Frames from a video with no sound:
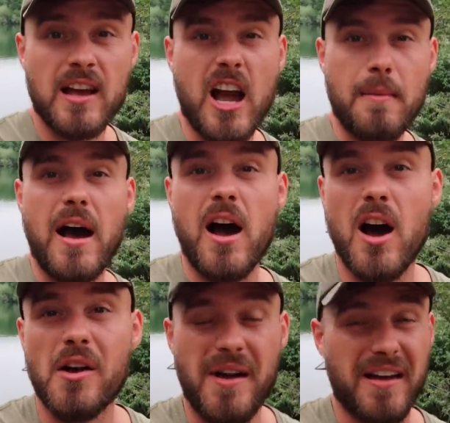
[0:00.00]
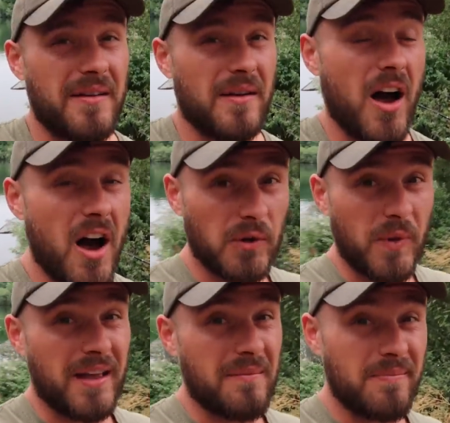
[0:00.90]
come out of
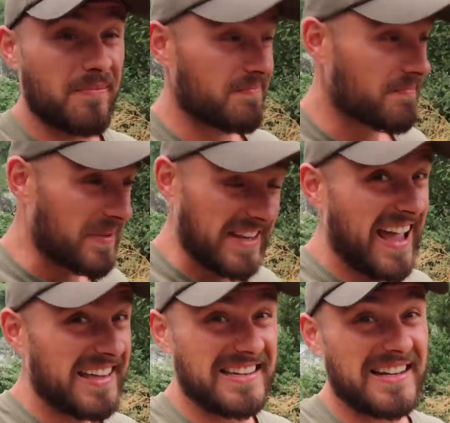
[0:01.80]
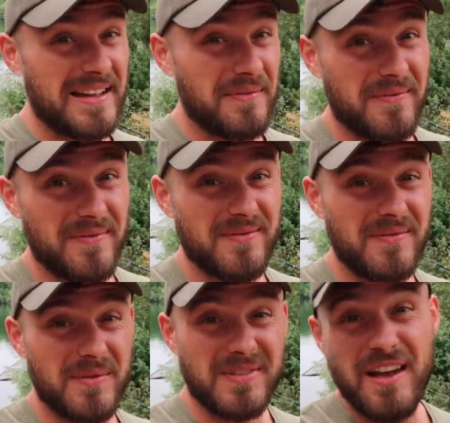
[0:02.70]
Hardwick, and potentially,
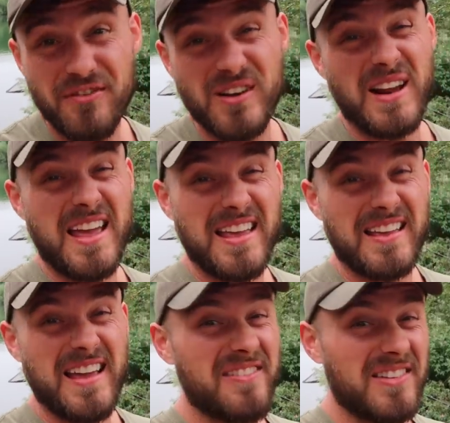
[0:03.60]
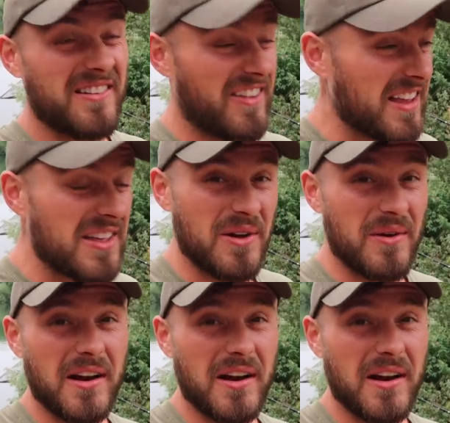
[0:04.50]
definitely, even the venue.